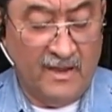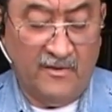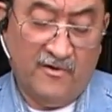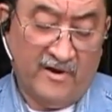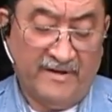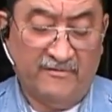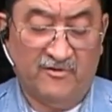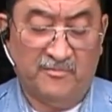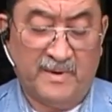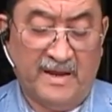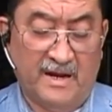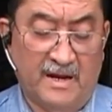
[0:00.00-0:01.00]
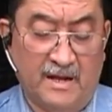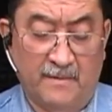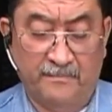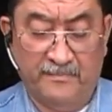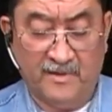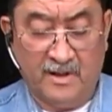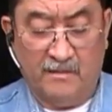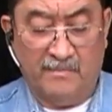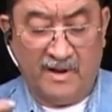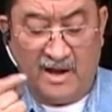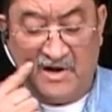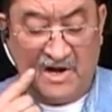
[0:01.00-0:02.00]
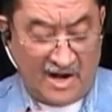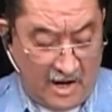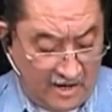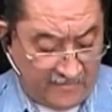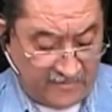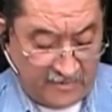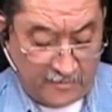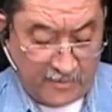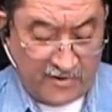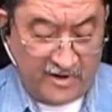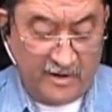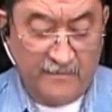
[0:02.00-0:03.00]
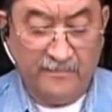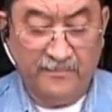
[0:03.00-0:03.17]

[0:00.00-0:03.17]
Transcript: You don't have to spend a couple of $100 on the board,